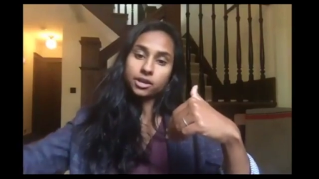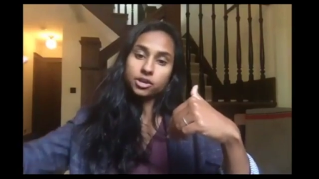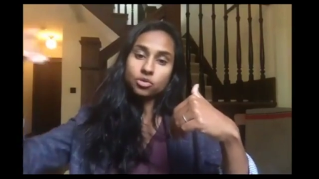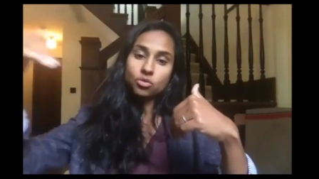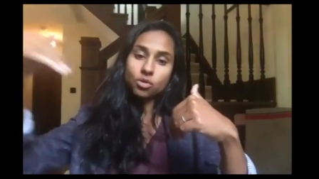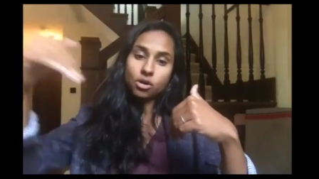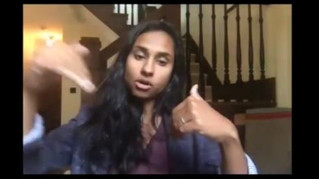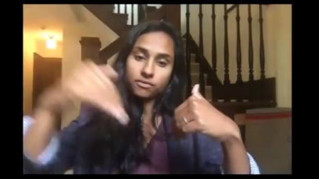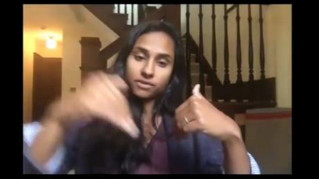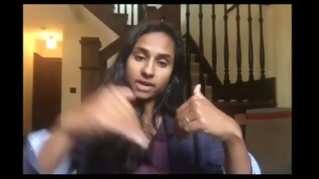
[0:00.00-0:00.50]

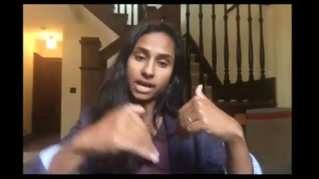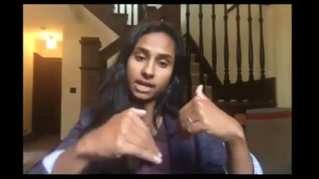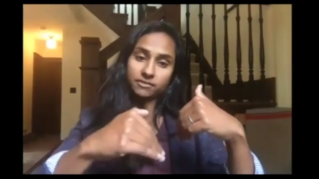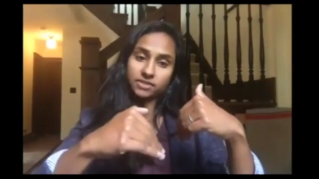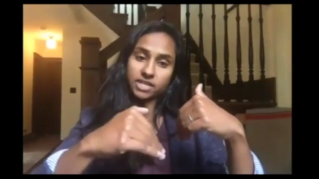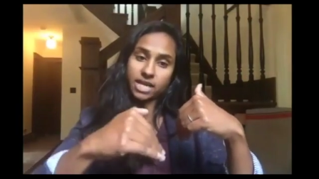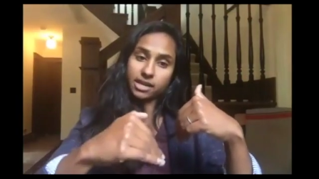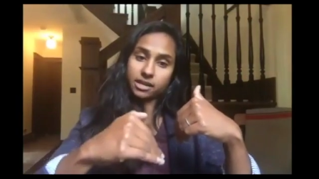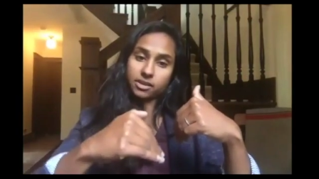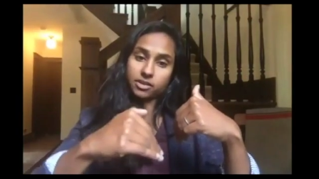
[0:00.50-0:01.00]
And you all have
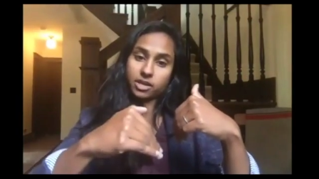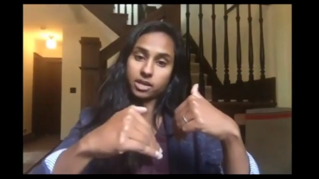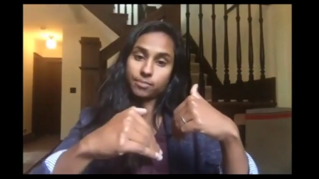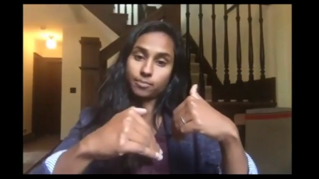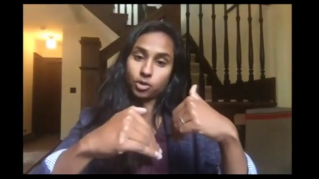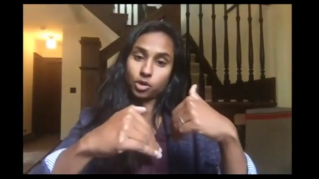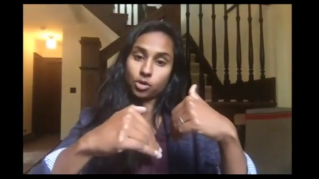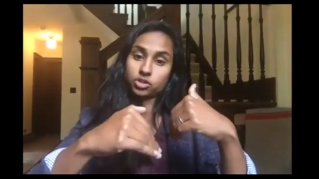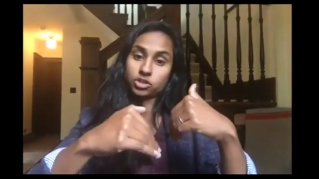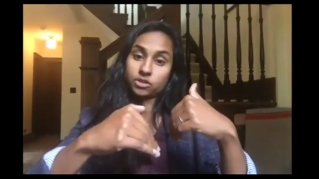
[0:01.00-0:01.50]
kind of
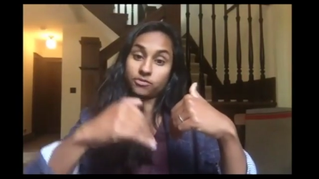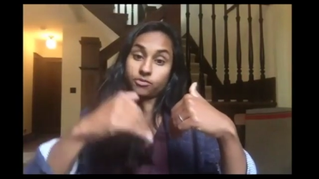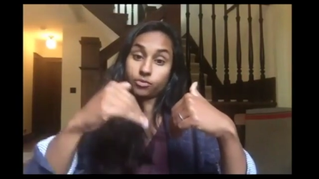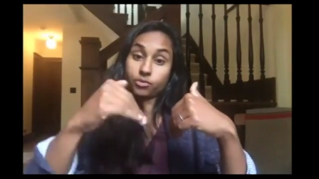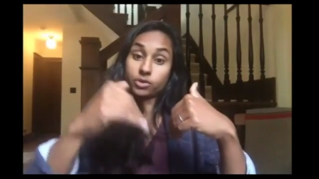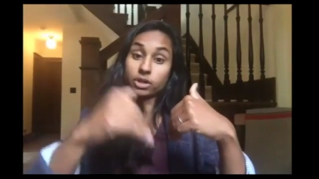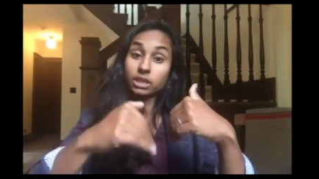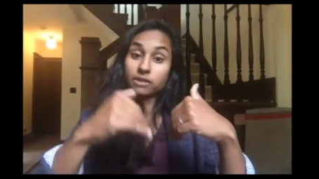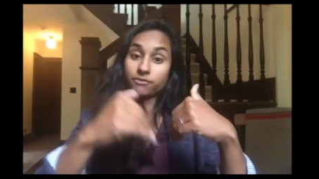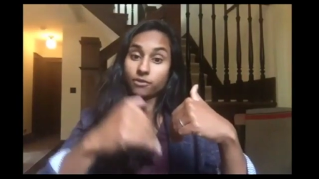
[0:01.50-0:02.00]
taken the
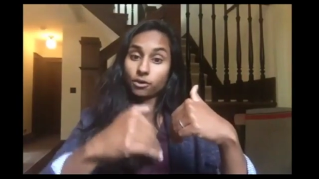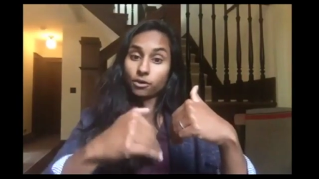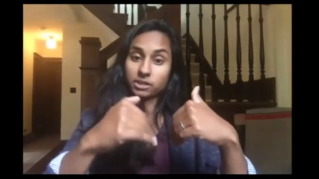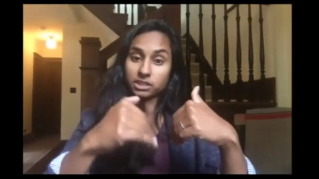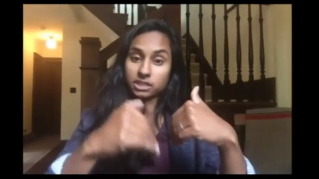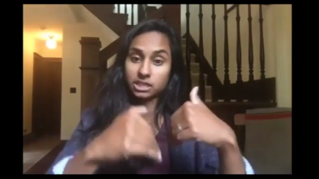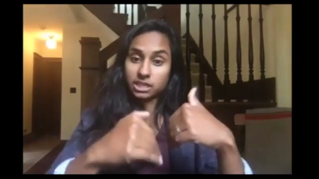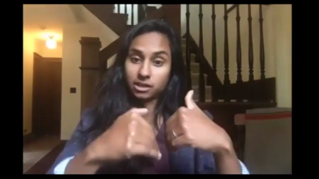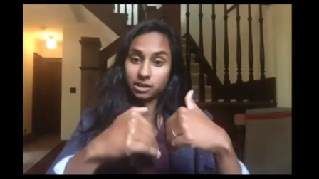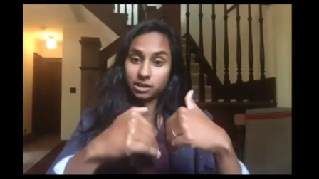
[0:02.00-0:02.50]
approach of really
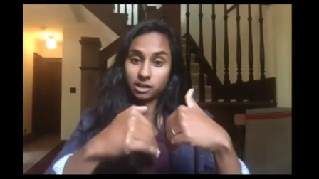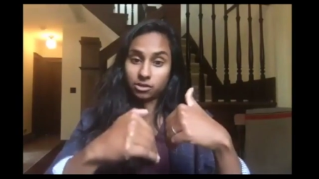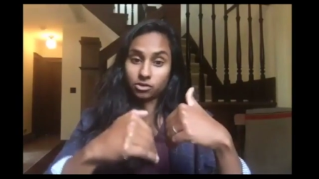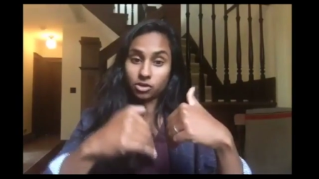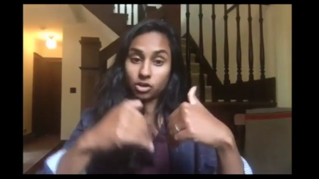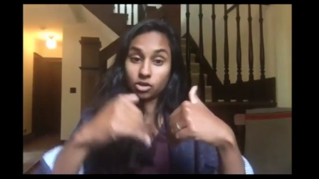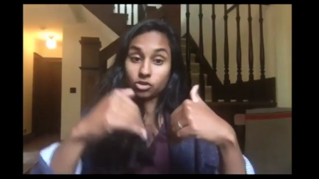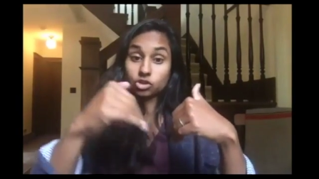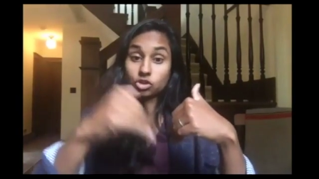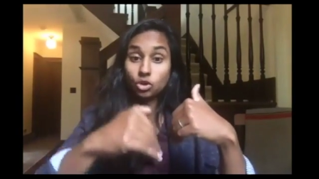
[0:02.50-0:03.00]
focusing
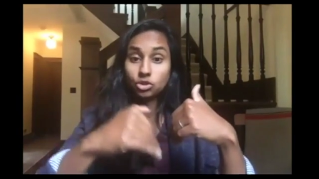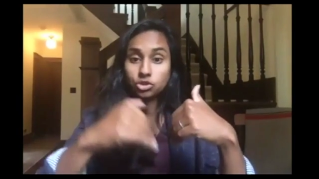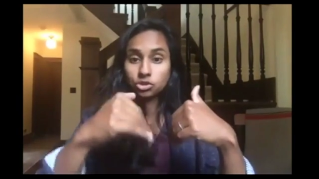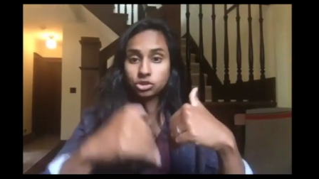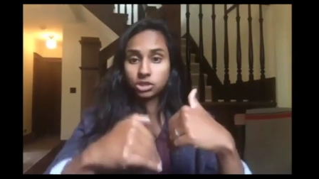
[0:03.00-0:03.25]
on